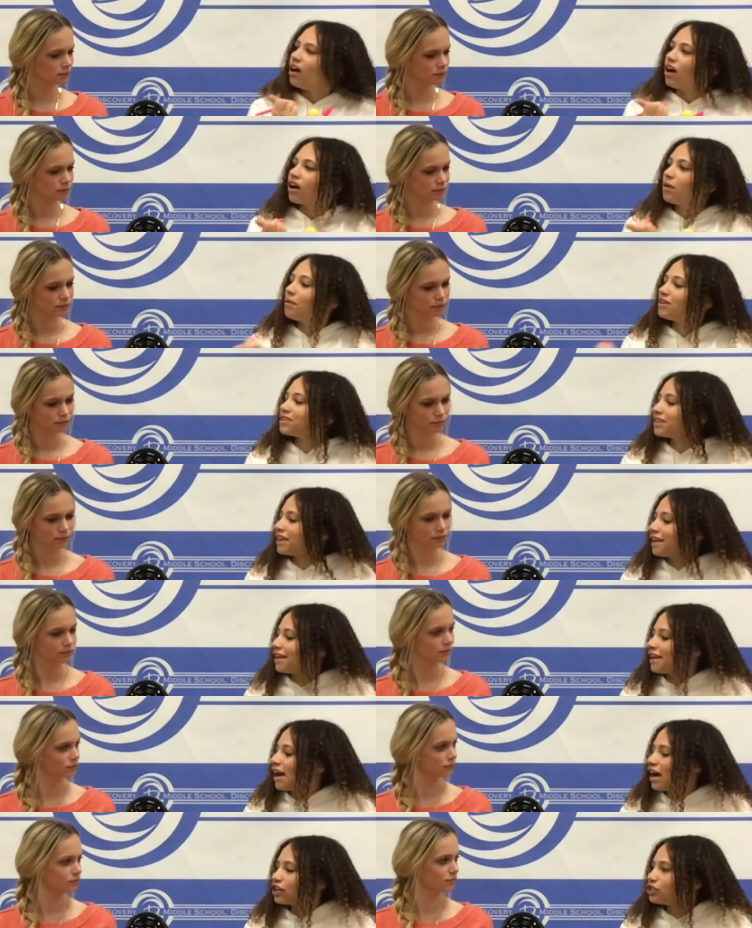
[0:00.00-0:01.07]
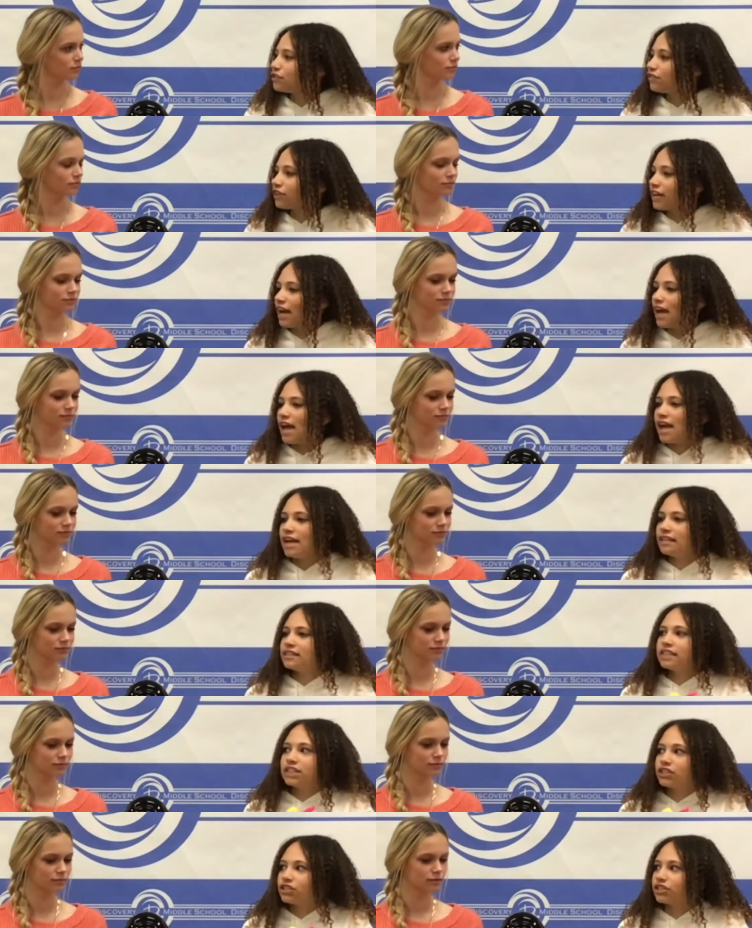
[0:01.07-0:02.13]
Speaker 1: Come on, Delaney, how could you forget? It's
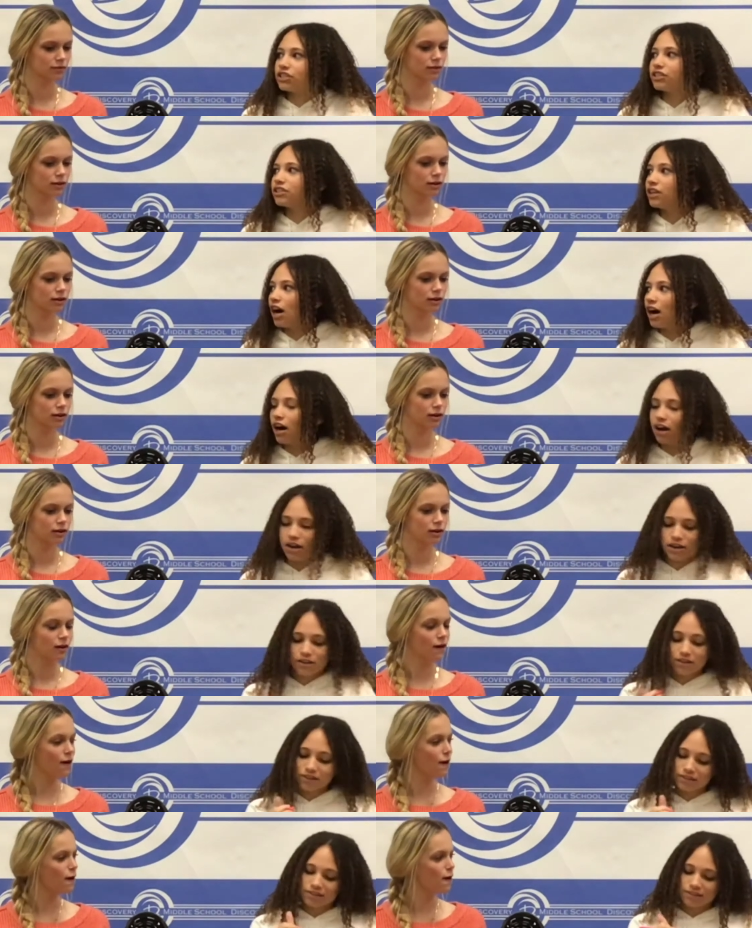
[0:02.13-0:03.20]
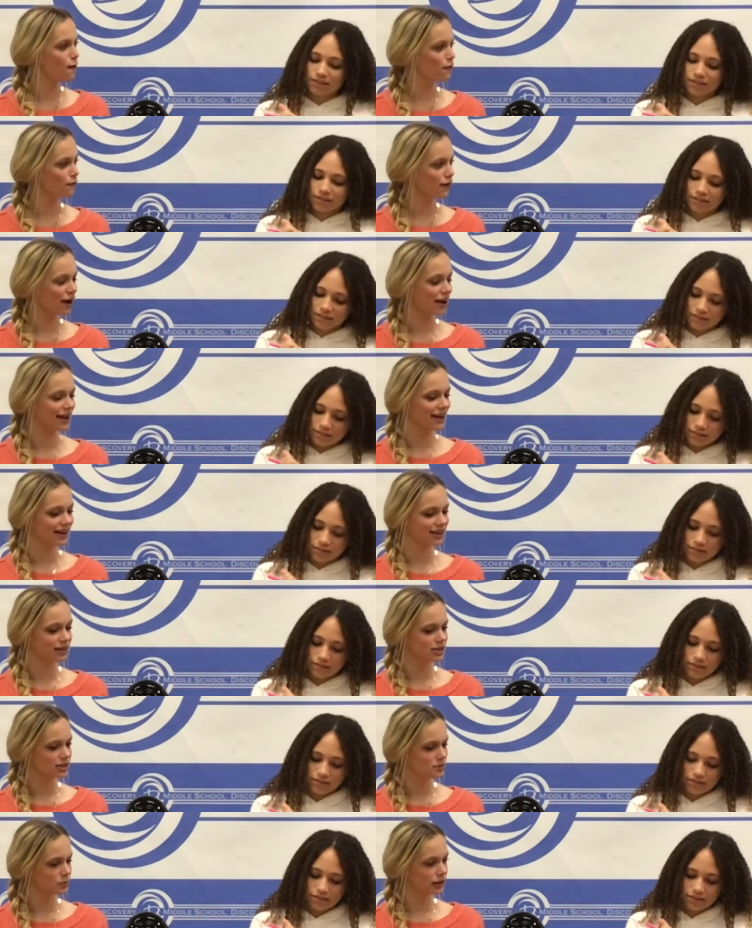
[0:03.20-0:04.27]
Easter, duh. Oh, right.
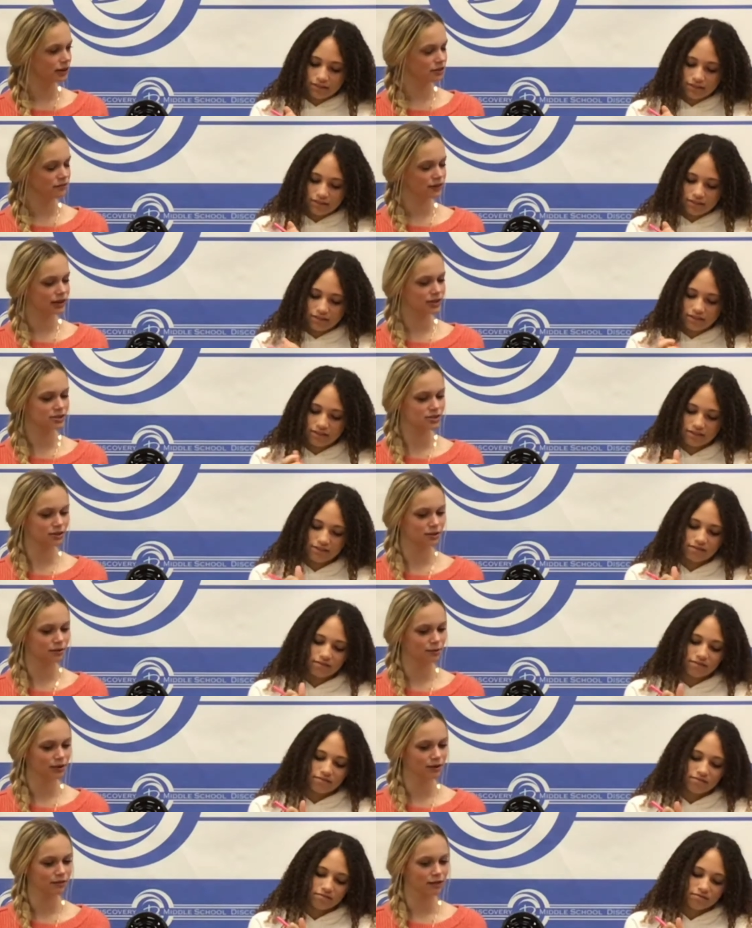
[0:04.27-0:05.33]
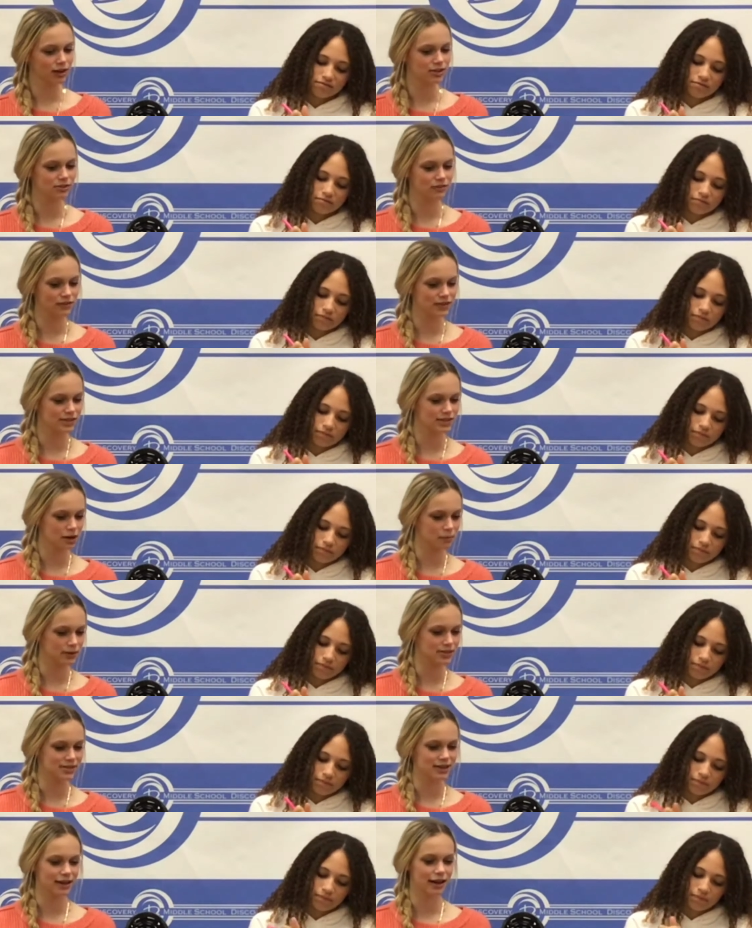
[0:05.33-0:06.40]
Speaking of Easter, we have lots of fun
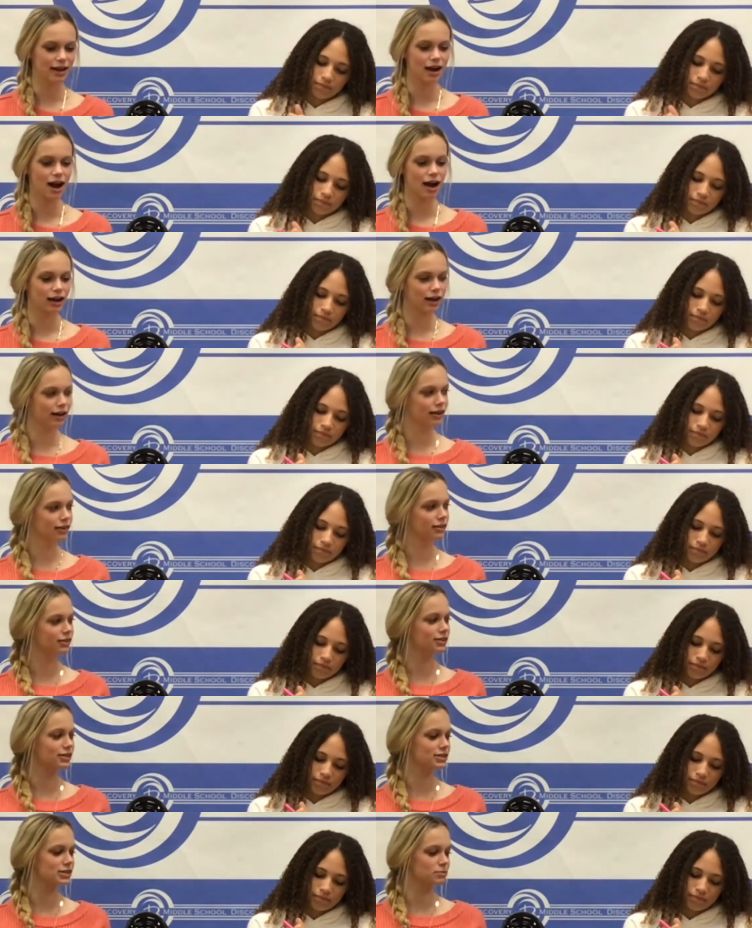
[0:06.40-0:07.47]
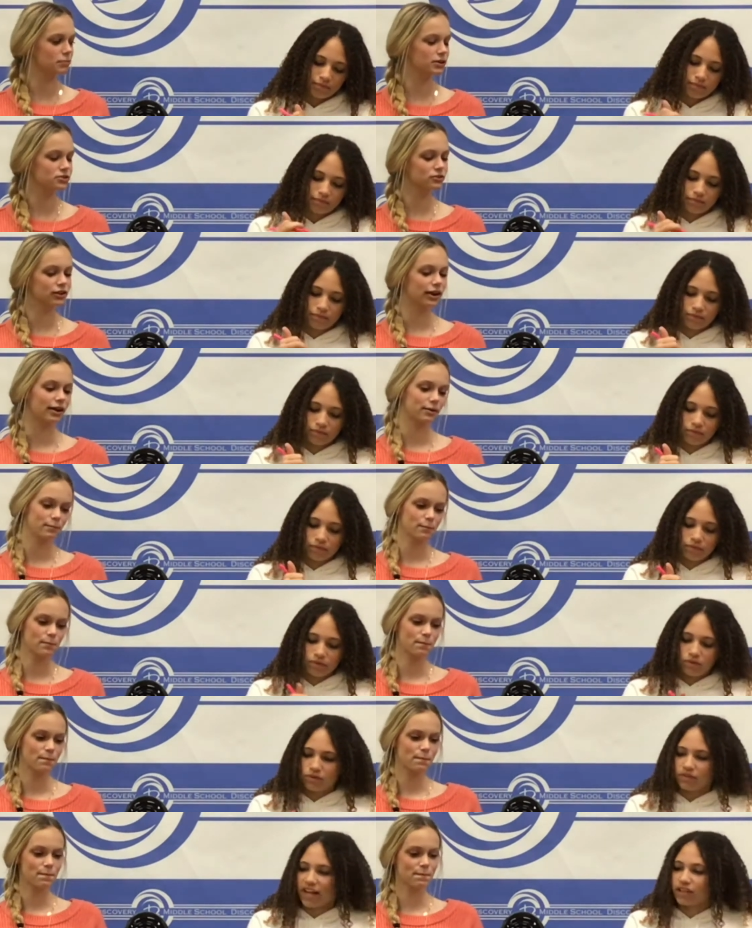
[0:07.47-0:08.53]
segments today highlighting this special day.
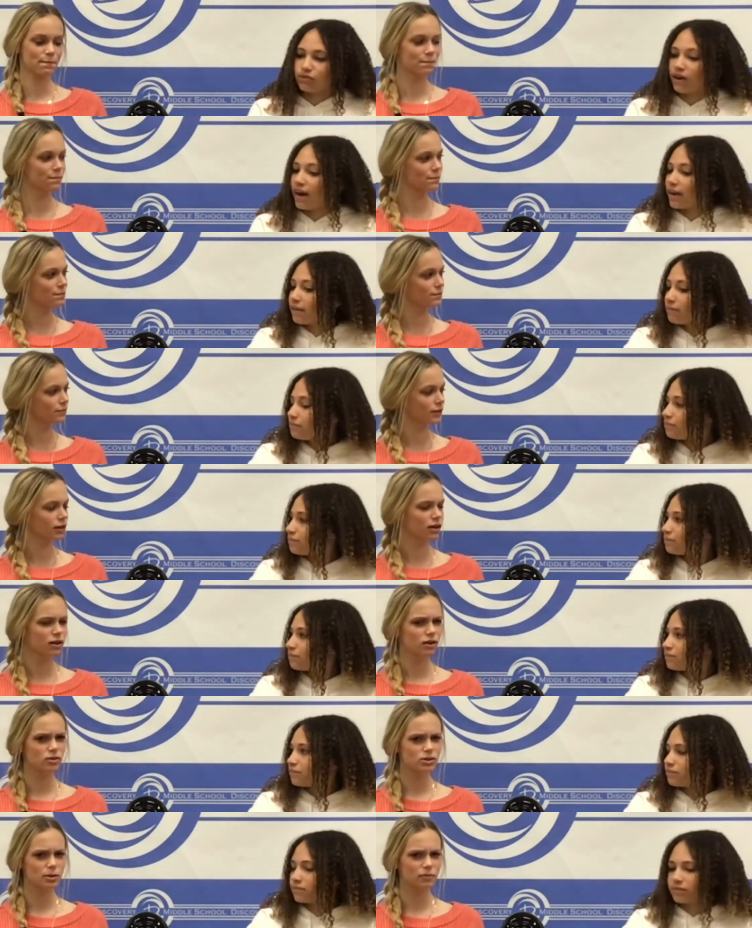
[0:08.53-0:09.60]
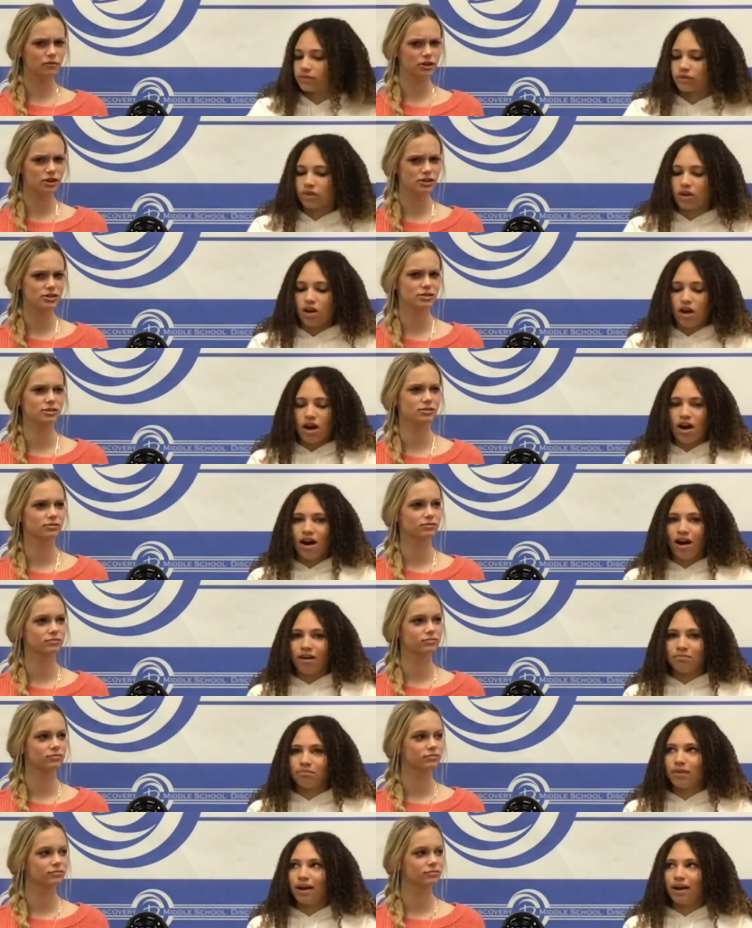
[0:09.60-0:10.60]
That's right. Who's up first? Um,